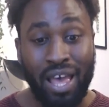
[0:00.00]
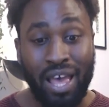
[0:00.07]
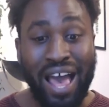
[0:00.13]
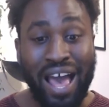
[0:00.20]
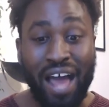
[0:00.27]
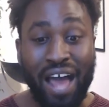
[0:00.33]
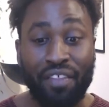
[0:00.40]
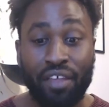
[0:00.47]

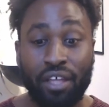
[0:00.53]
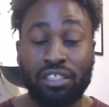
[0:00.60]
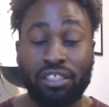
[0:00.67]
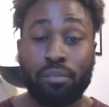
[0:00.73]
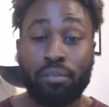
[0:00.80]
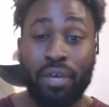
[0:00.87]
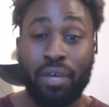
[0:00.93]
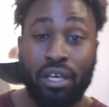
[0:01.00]
And then
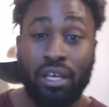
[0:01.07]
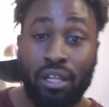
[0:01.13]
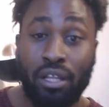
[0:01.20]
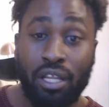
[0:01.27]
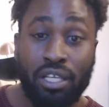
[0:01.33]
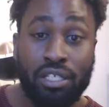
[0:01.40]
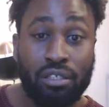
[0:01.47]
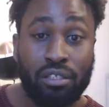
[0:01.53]
just make a
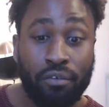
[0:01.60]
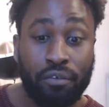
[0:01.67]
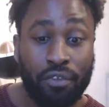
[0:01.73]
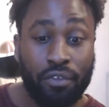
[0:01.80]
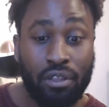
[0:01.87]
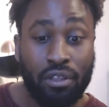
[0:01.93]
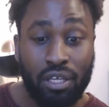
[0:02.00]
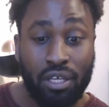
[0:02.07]
list of
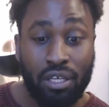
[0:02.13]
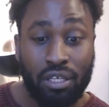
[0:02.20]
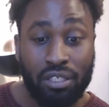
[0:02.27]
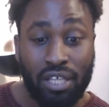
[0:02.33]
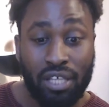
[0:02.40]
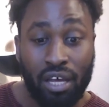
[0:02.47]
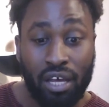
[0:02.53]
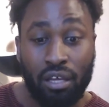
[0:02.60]
the things
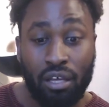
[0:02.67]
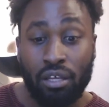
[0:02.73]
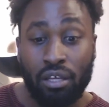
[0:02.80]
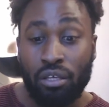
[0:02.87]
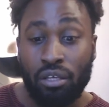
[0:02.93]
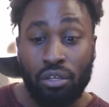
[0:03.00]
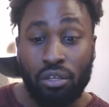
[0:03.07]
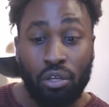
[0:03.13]
that
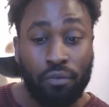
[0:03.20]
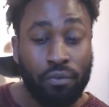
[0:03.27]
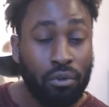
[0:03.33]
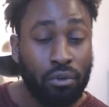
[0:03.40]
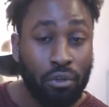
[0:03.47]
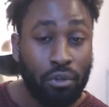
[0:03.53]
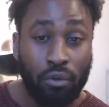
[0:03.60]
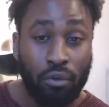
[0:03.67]
you've
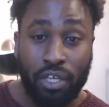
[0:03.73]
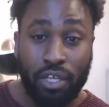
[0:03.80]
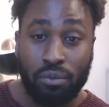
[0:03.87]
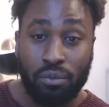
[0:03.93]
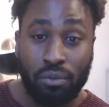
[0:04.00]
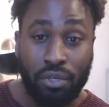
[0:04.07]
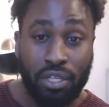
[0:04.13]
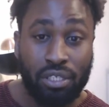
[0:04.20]
always
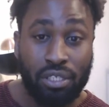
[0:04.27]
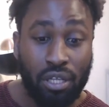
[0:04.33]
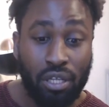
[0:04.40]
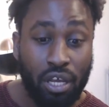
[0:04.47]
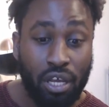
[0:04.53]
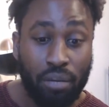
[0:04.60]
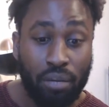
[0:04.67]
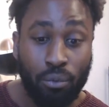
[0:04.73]
wanted to
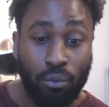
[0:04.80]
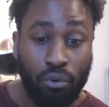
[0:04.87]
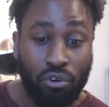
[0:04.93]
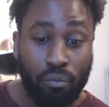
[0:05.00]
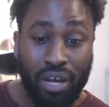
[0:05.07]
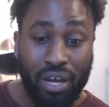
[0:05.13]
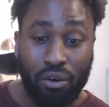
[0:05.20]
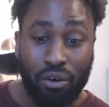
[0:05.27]
learn more
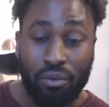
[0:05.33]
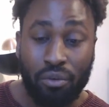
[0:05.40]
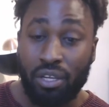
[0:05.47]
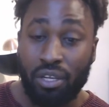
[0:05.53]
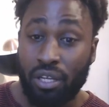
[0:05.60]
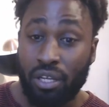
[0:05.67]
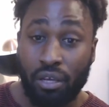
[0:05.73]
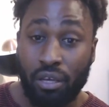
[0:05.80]
about.
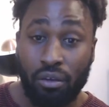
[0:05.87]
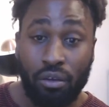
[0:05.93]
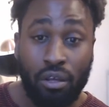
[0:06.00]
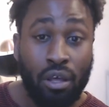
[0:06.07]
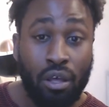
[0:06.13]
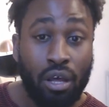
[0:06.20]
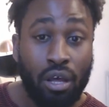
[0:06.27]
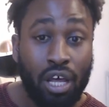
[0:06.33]

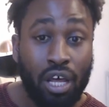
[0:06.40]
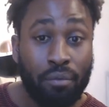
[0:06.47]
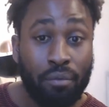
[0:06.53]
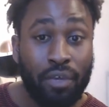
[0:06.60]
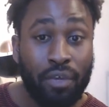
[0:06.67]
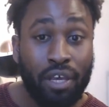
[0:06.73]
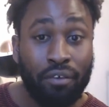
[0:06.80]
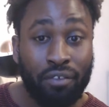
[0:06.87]

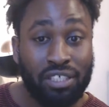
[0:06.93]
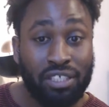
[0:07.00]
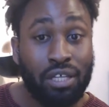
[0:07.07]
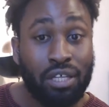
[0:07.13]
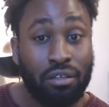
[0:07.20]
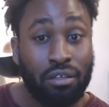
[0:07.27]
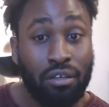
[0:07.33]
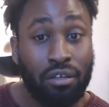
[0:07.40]
If there's
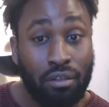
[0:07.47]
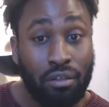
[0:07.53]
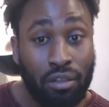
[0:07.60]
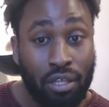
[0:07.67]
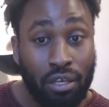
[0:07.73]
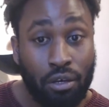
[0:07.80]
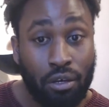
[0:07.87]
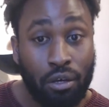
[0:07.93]
nothing you can
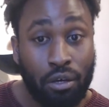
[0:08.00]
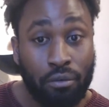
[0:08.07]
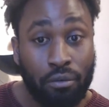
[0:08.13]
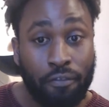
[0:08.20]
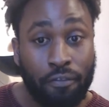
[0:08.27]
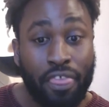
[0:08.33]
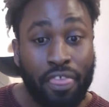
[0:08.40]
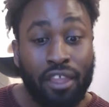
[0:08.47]
think
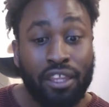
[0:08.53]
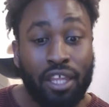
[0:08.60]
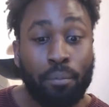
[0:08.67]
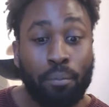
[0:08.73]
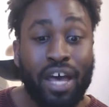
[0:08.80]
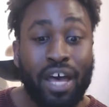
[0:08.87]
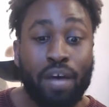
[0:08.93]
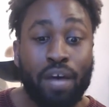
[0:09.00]
of, then
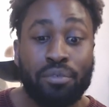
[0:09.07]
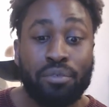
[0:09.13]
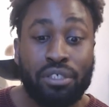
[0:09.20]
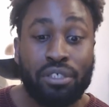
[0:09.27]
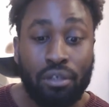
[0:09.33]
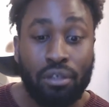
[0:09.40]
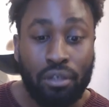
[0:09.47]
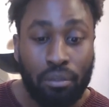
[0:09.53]

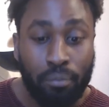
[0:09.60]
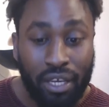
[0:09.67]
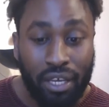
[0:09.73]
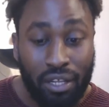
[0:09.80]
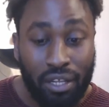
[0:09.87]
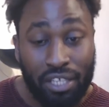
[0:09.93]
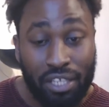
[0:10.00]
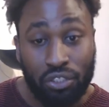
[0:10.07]
perhaps make
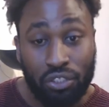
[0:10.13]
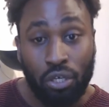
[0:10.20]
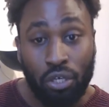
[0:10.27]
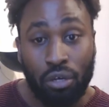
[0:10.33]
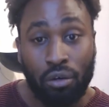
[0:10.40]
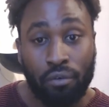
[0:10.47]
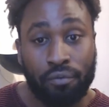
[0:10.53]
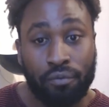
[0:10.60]
a list
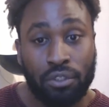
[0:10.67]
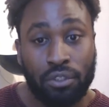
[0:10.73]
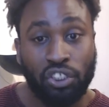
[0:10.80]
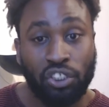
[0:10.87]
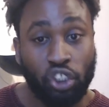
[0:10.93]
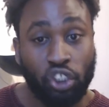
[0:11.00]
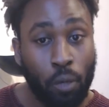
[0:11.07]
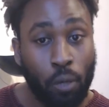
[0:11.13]
of
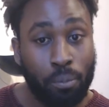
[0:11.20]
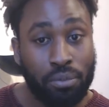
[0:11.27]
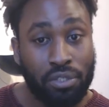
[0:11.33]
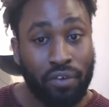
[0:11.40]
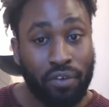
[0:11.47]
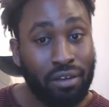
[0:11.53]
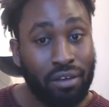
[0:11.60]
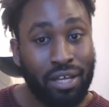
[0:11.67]
jobs
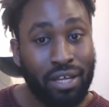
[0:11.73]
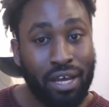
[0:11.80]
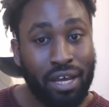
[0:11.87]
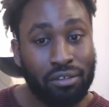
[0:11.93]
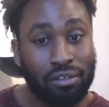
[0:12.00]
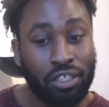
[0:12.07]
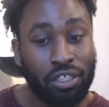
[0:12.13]
around the house that